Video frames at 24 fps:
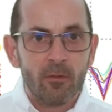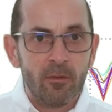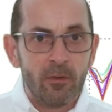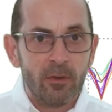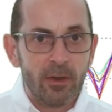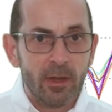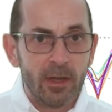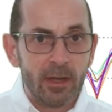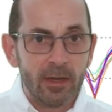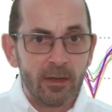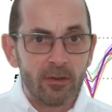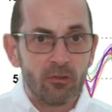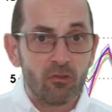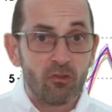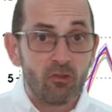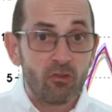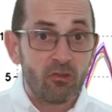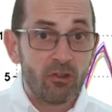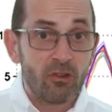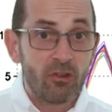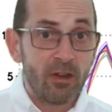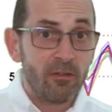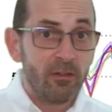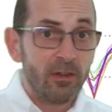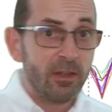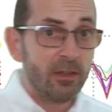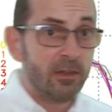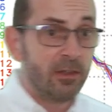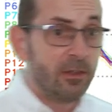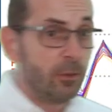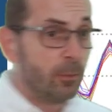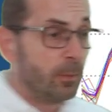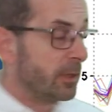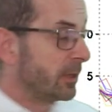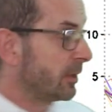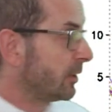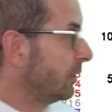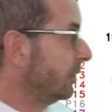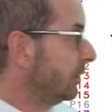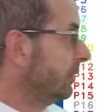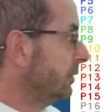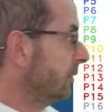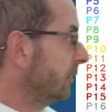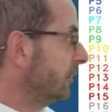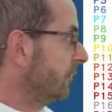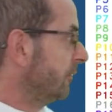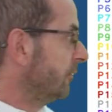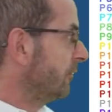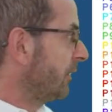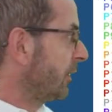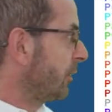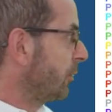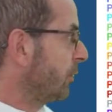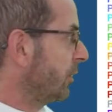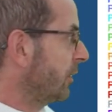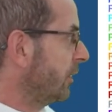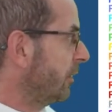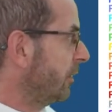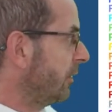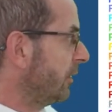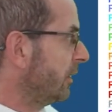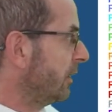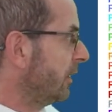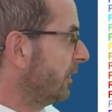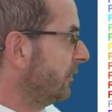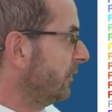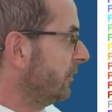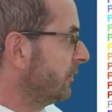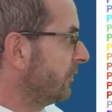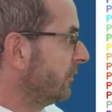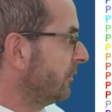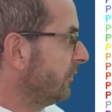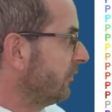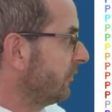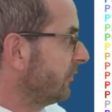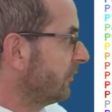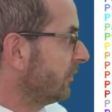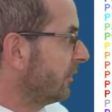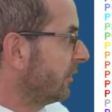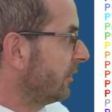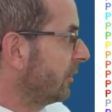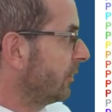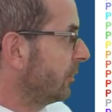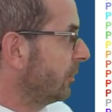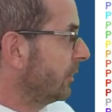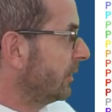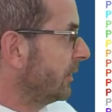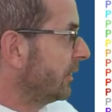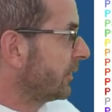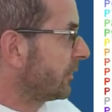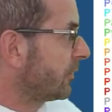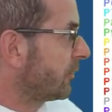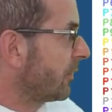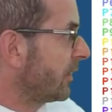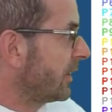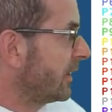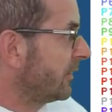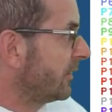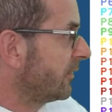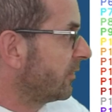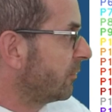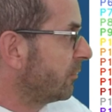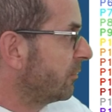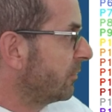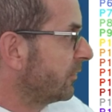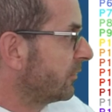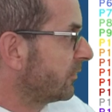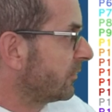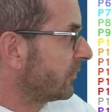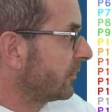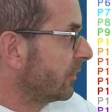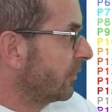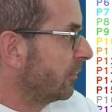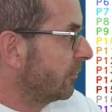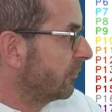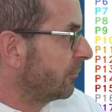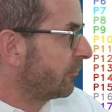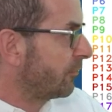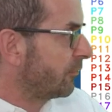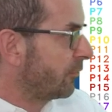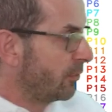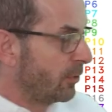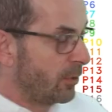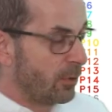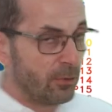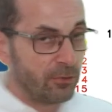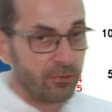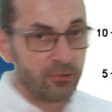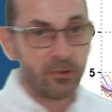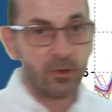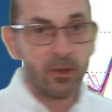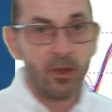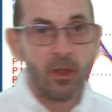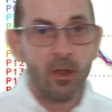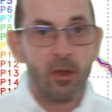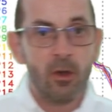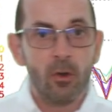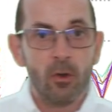Nights generally a little bit cooler than they were in London, so a greater risk of frost.